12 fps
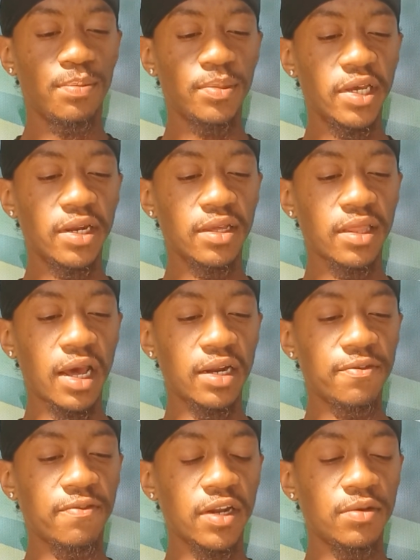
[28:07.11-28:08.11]
Getting that
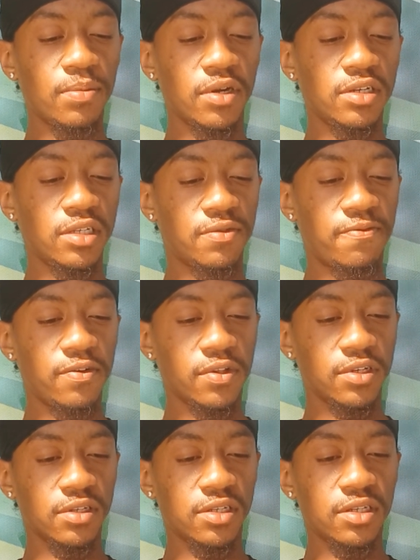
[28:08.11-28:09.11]
if anybody's
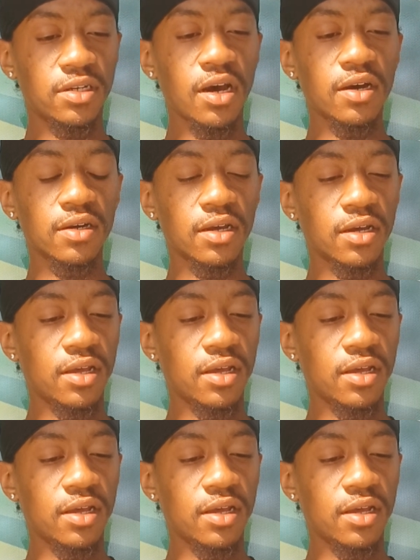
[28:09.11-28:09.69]
feeling stuck,